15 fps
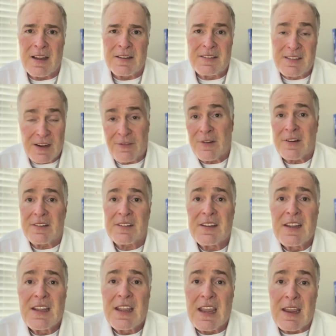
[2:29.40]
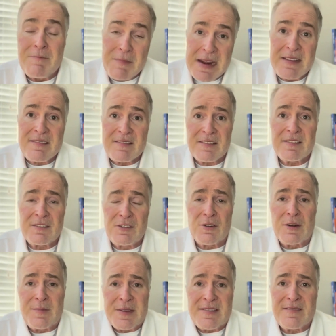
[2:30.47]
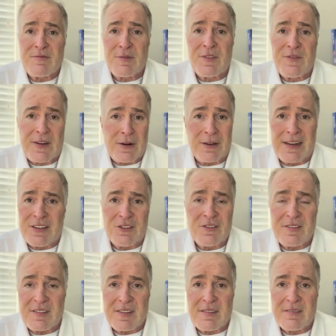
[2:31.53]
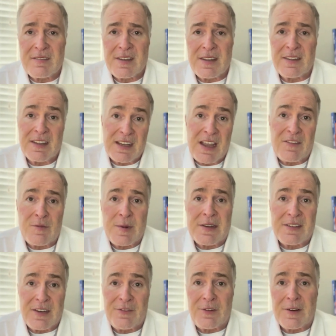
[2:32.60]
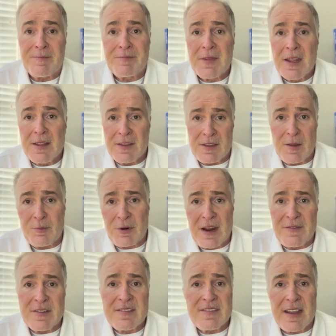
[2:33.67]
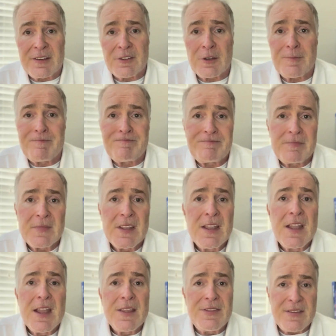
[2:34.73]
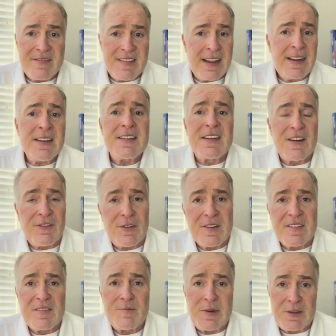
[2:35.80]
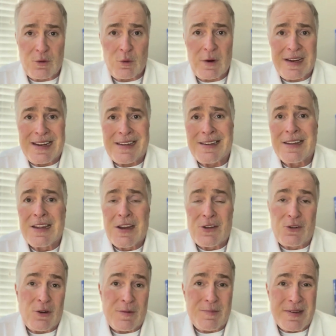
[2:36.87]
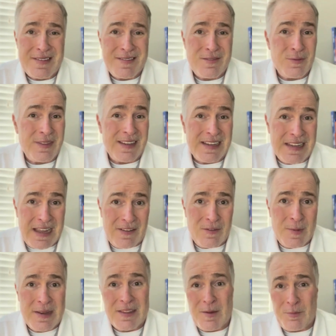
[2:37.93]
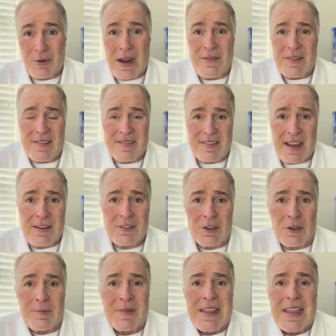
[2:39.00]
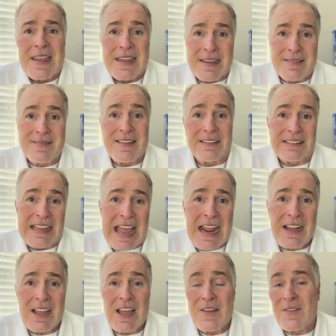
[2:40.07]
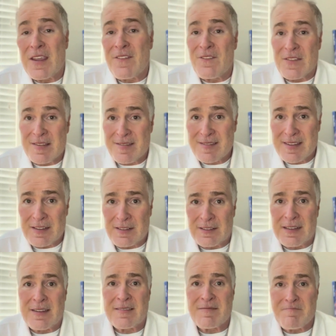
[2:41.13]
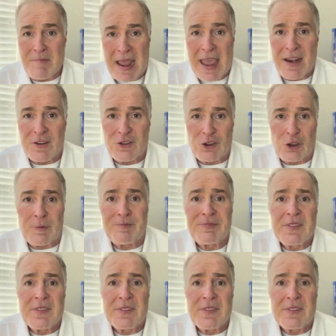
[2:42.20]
different and makes doing business with federal agencies and the government different than the private sector. The second difference between doing business with the government and the private sector is the lack of a facilities manager.